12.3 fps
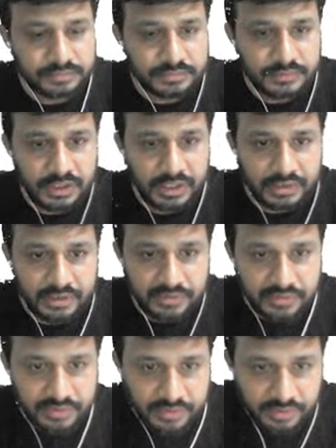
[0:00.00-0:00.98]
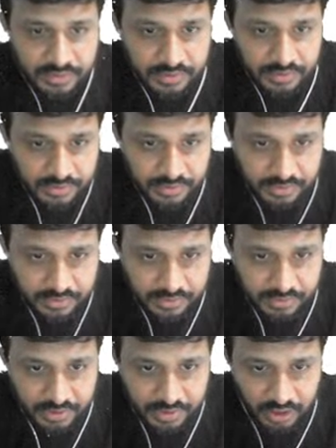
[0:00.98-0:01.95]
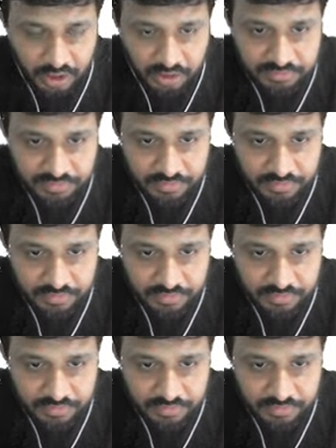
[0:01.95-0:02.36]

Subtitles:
like this, del of